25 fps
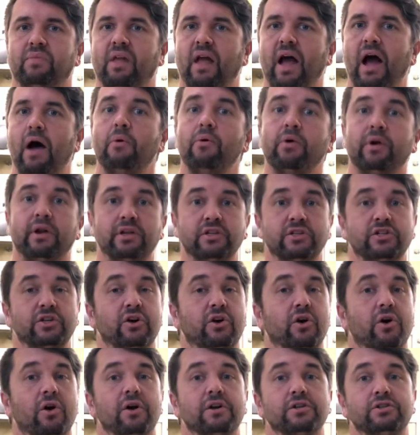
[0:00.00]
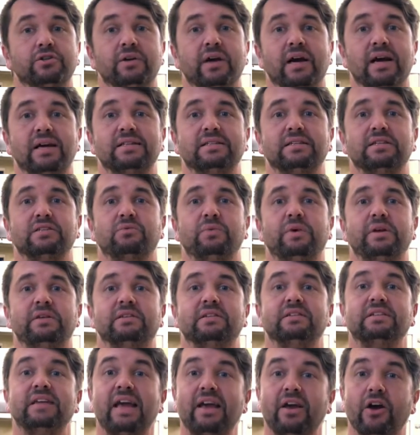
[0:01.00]
I want to encourage you guys this week
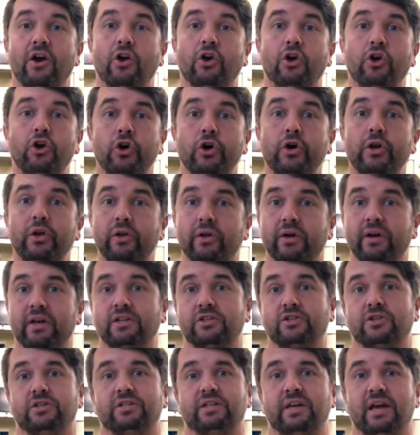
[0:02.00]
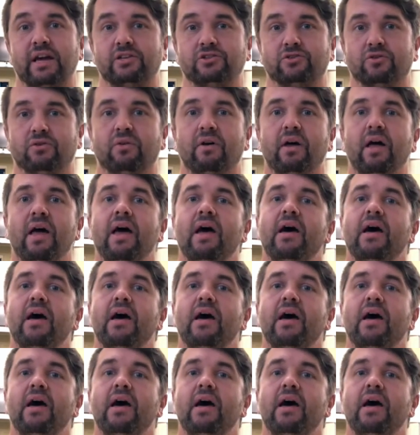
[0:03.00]
to take a good look at your schedule.